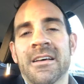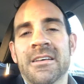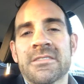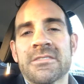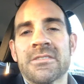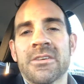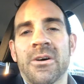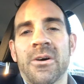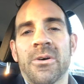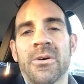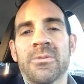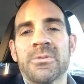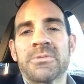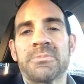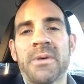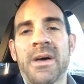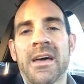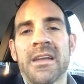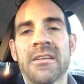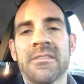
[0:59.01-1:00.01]
So it was
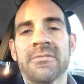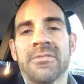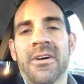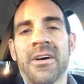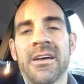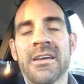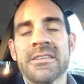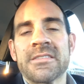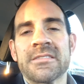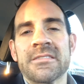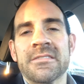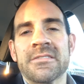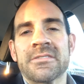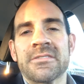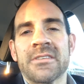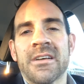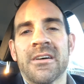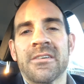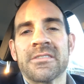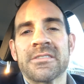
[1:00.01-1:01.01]
bad advice, and
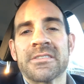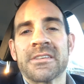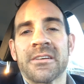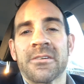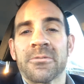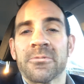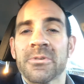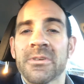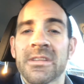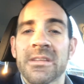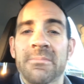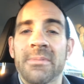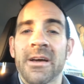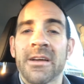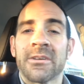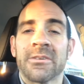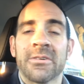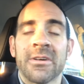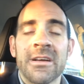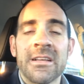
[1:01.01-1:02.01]
so now he's got a really
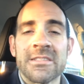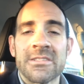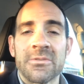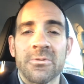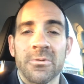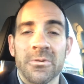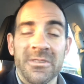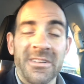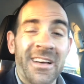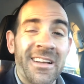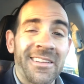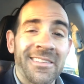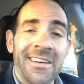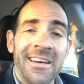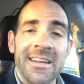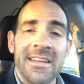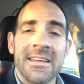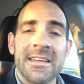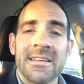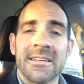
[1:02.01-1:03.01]
bad credit score, not a
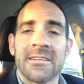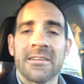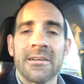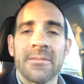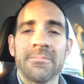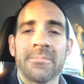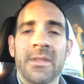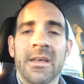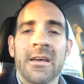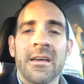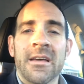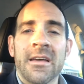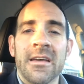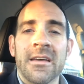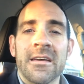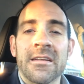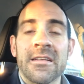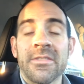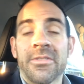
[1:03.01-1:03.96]
lot of income, and in